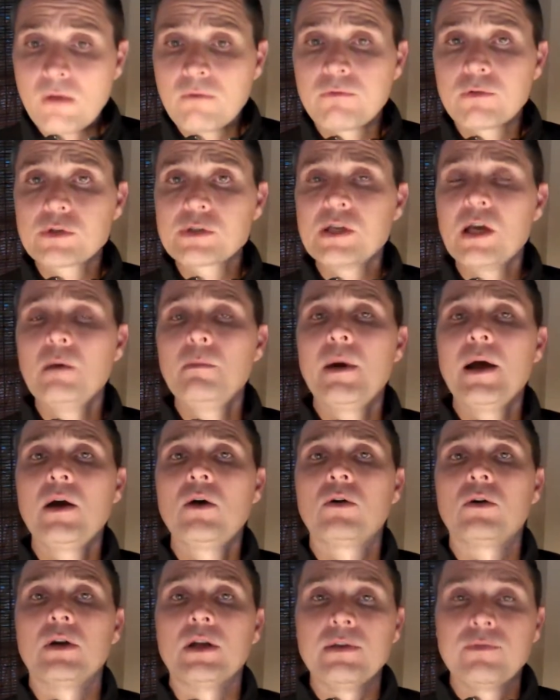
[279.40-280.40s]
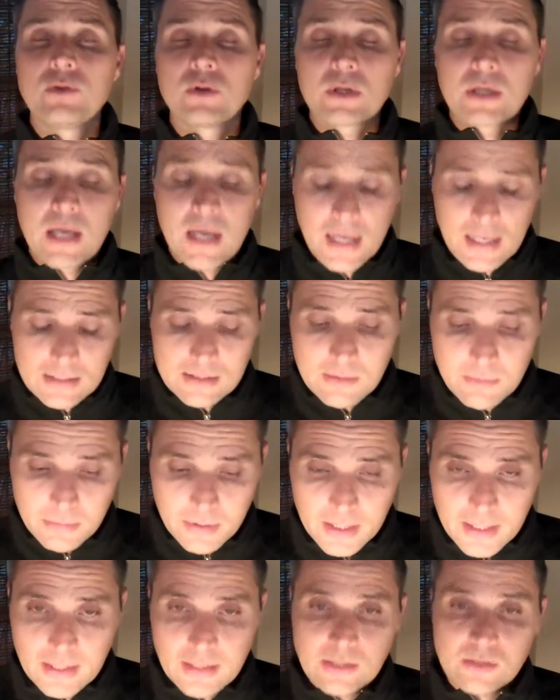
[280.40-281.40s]
for sale by owner, if you're
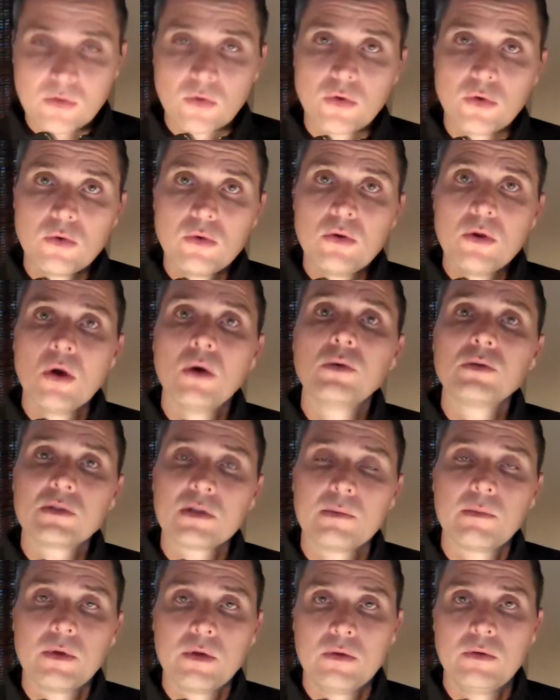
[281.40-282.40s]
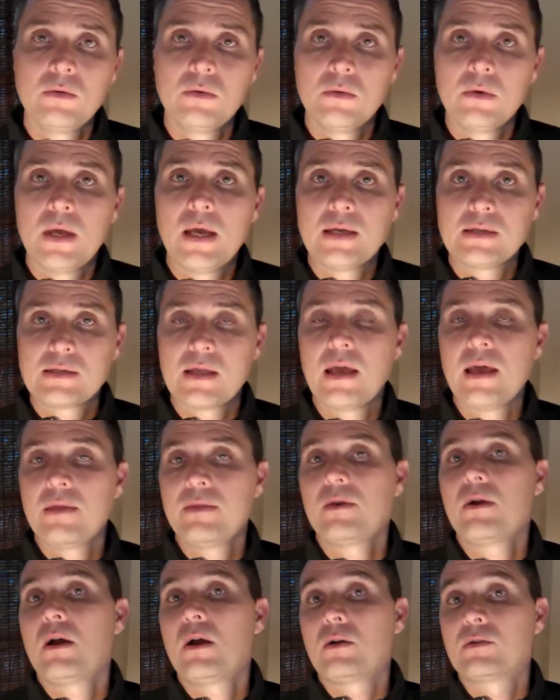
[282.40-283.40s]
contemplating this or you know someone who has
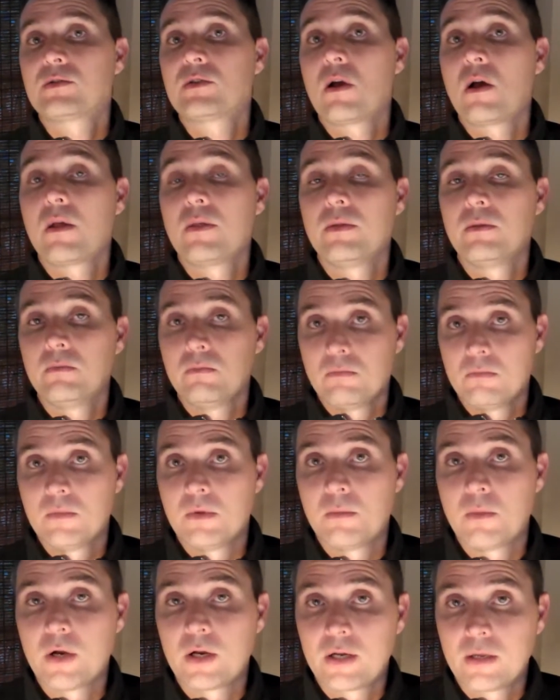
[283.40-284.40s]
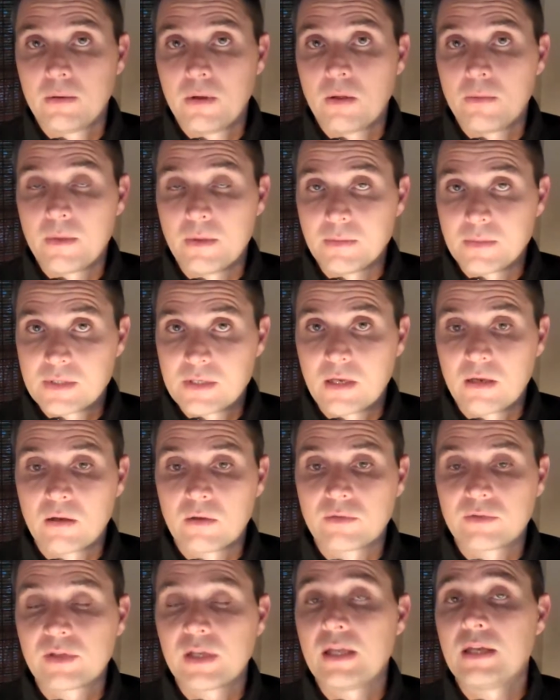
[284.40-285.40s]
had their house on the market
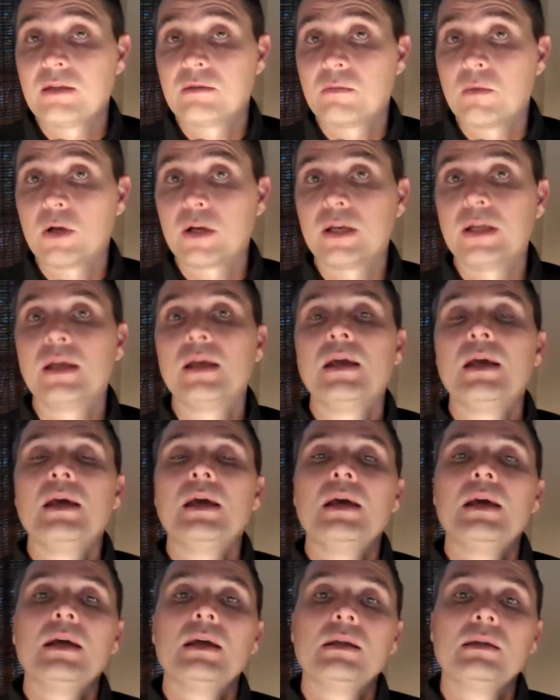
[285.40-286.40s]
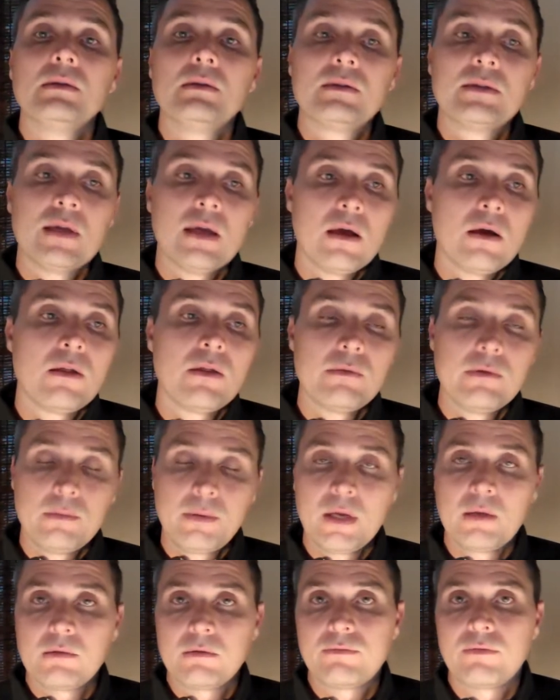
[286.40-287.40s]
themselves and is marketing, tell them to
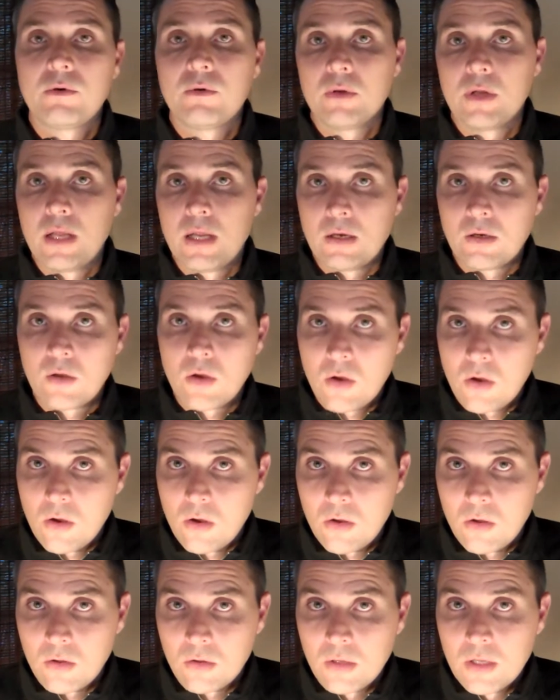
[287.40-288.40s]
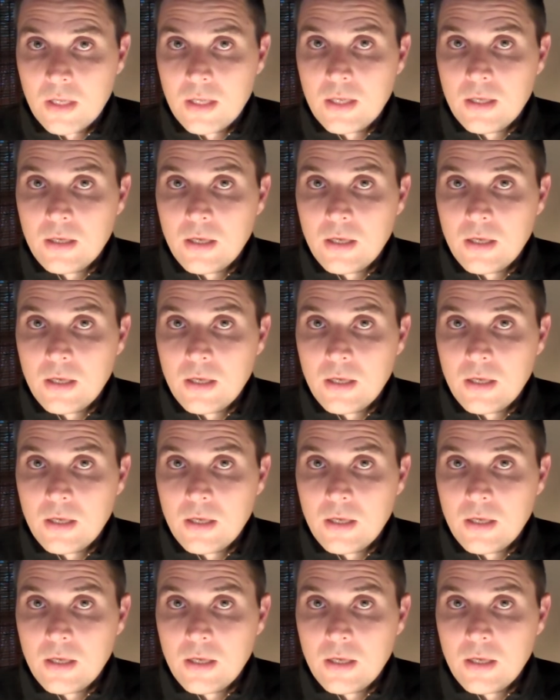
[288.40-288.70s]
pick up the phone and call